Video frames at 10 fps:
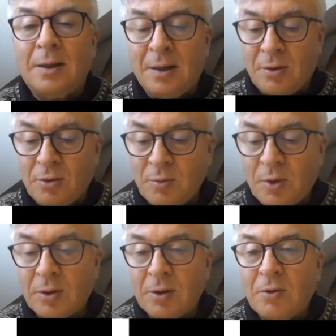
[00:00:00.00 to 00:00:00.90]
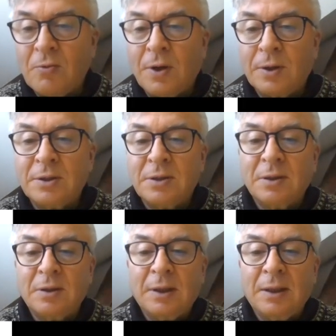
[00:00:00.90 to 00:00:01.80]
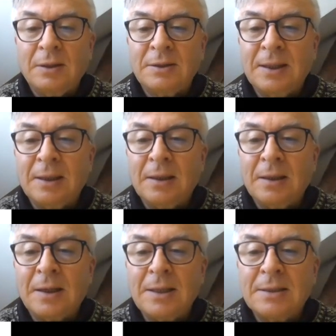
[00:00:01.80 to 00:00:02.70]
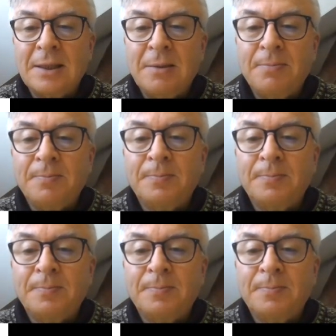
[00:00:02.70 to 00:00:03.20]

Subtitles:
the whole model works still nicely.